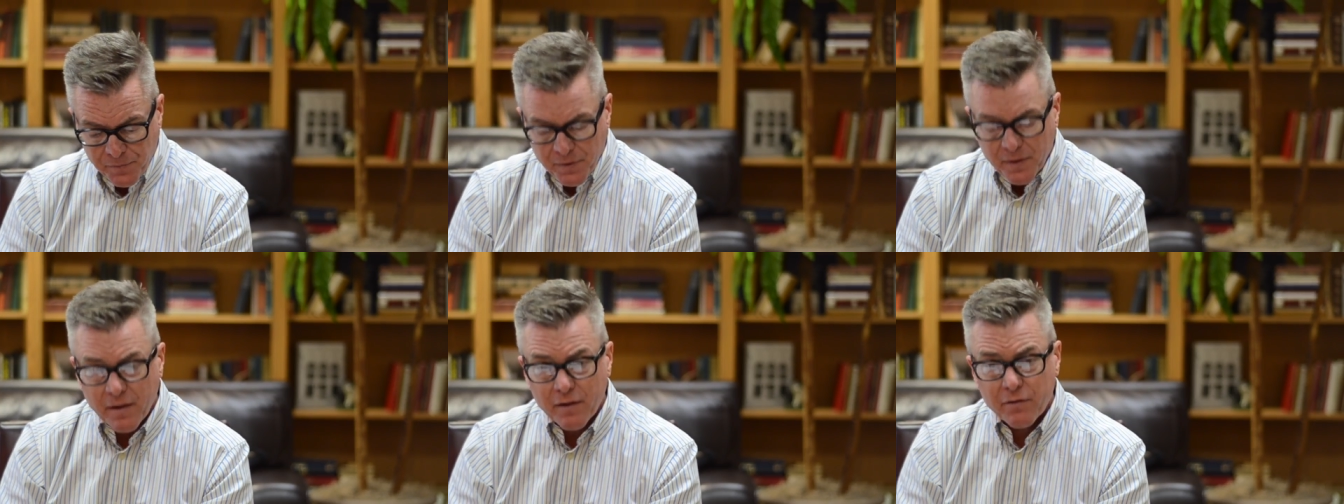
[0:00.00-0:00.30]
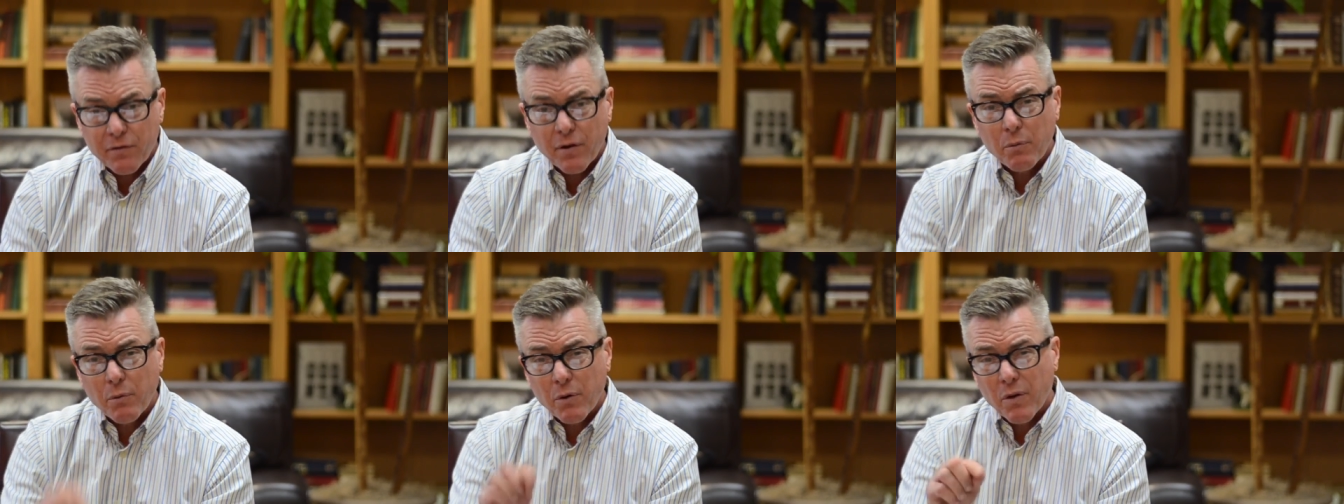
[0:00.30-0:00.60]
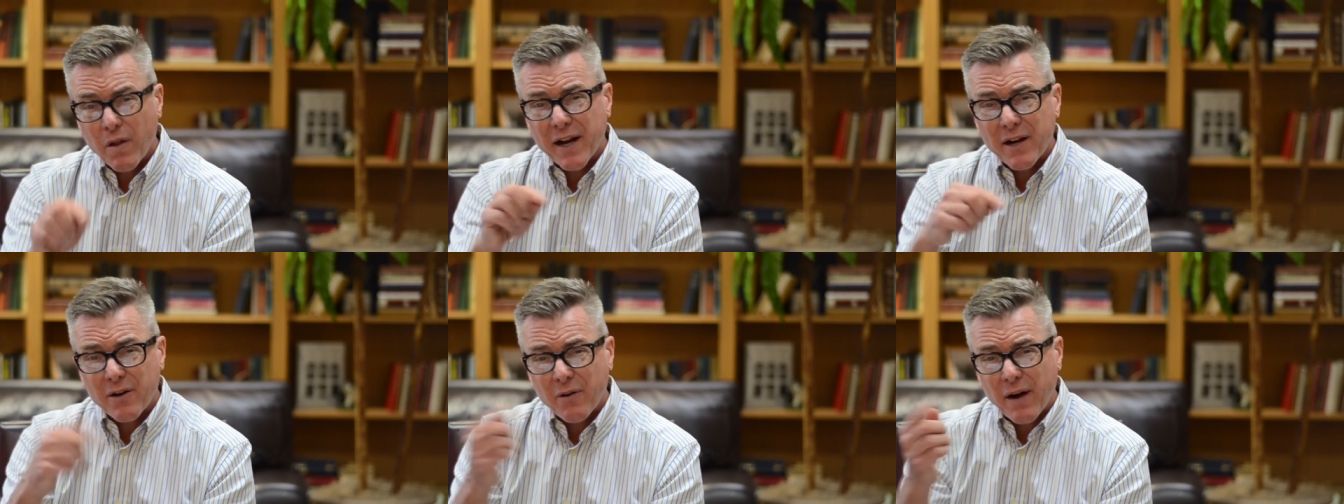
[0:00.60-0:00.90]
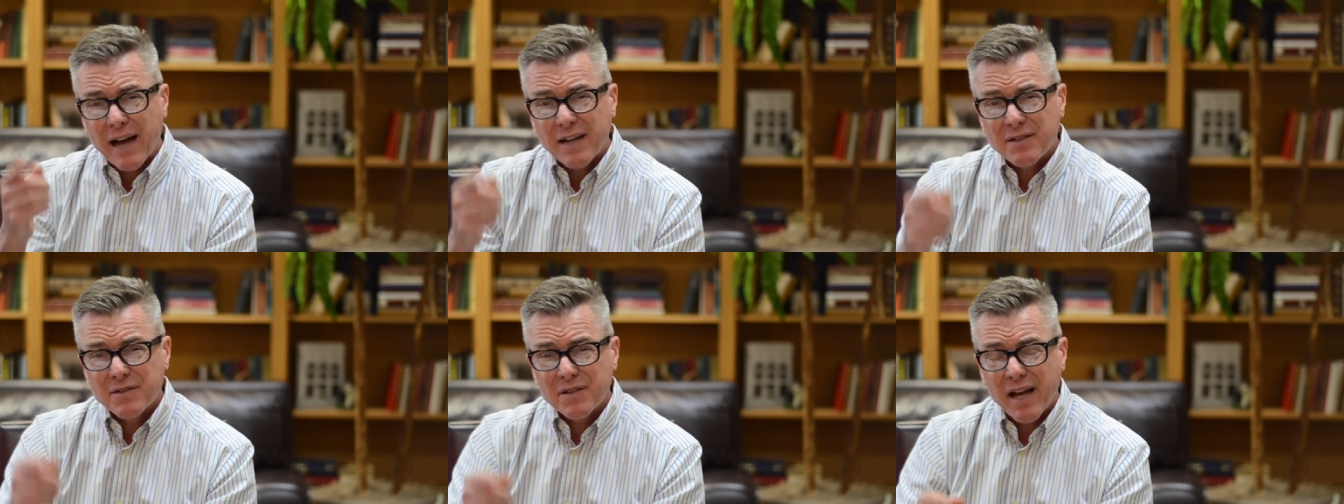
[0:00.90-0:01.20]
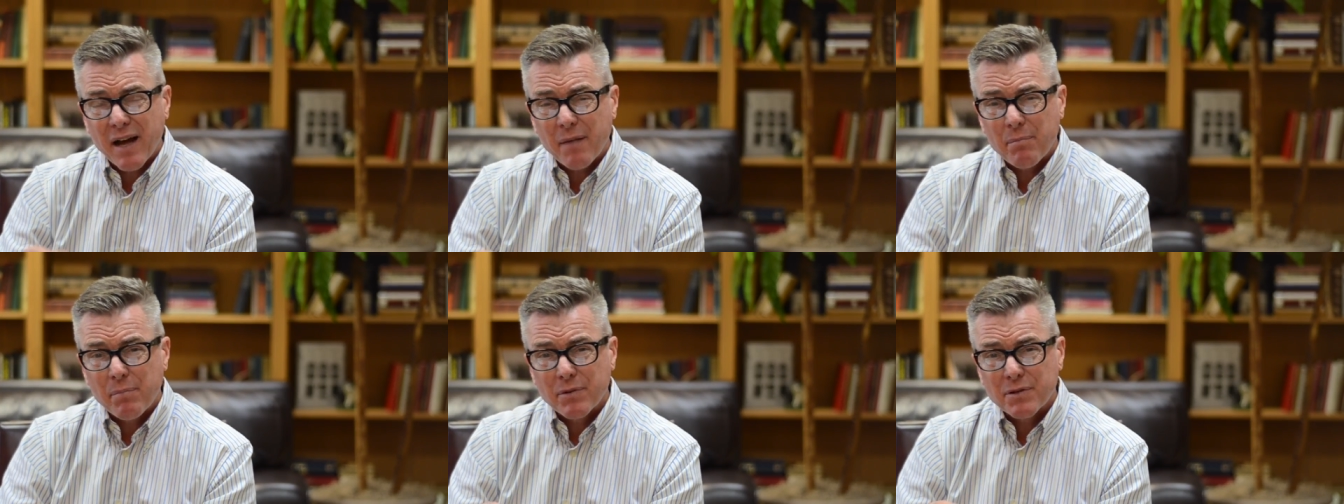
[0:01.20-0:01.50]
And he said, We're like
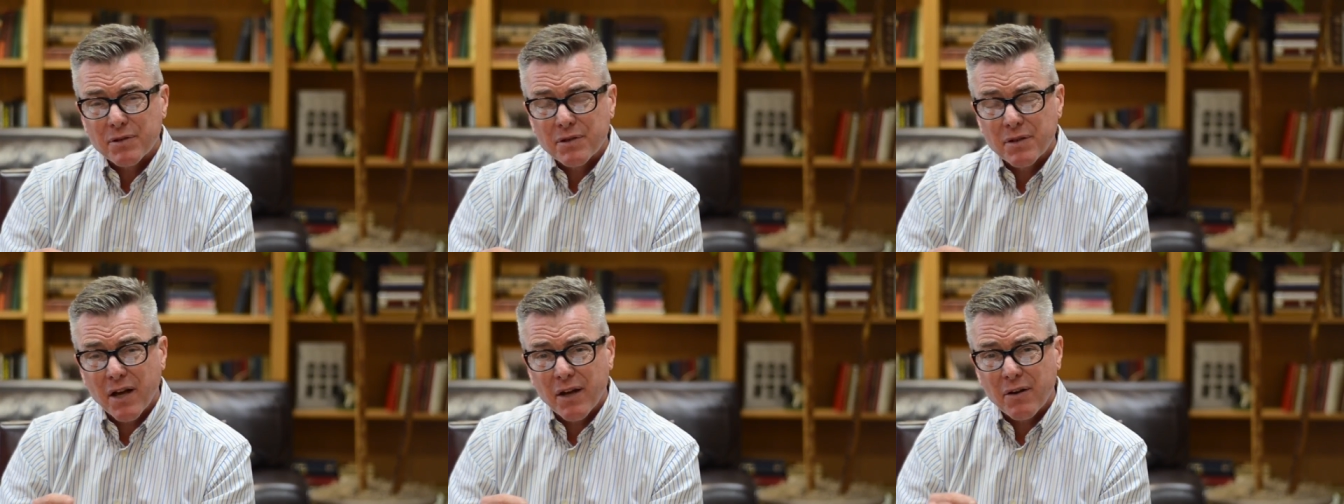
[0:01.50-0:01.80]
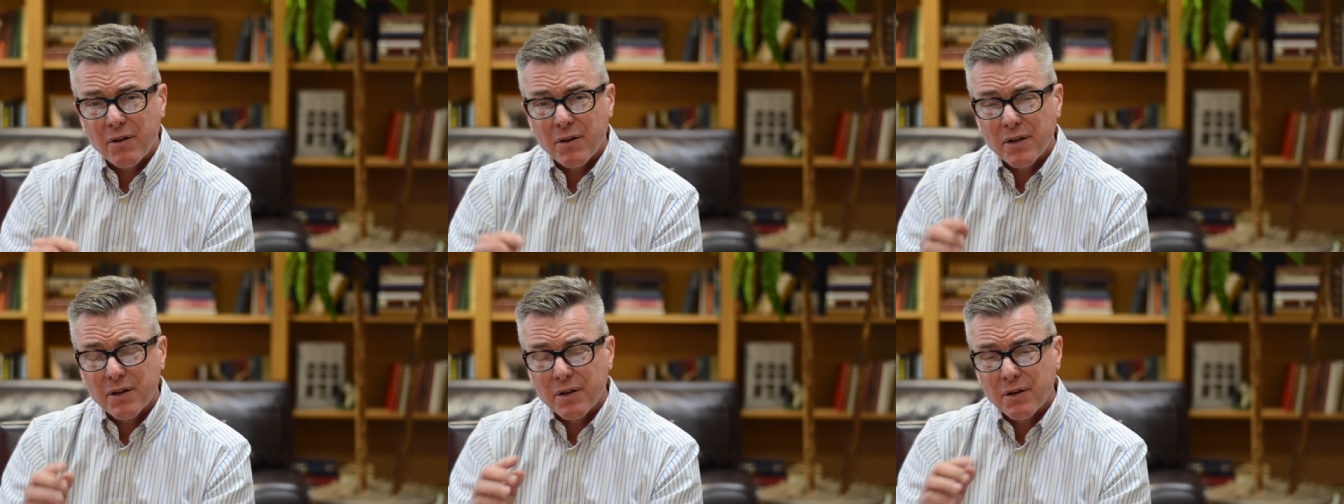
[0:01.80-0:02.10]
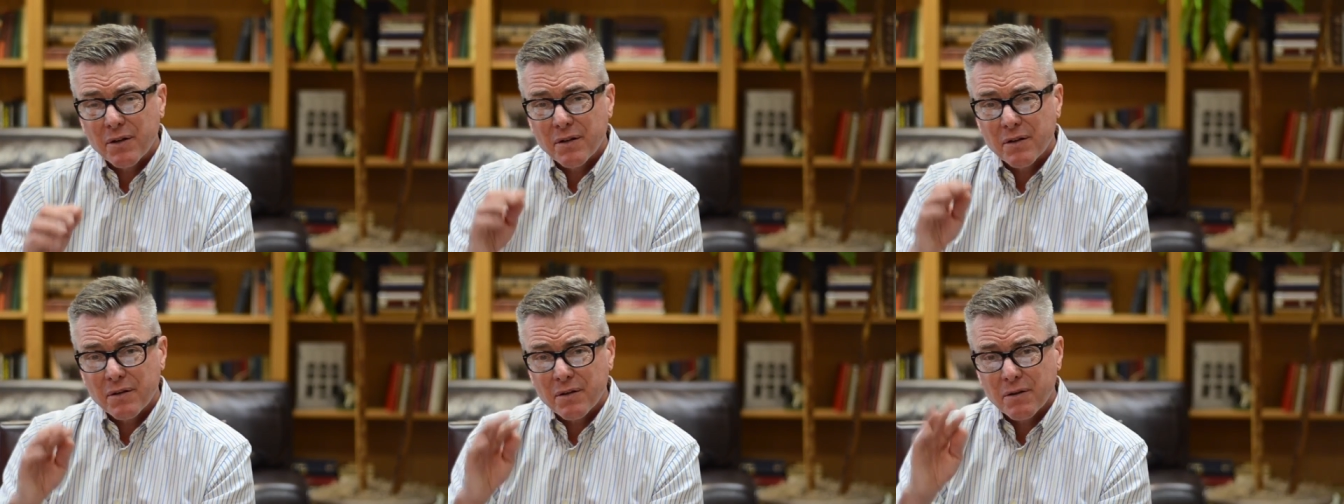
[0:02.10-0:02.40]
grasshoppers, not only uh,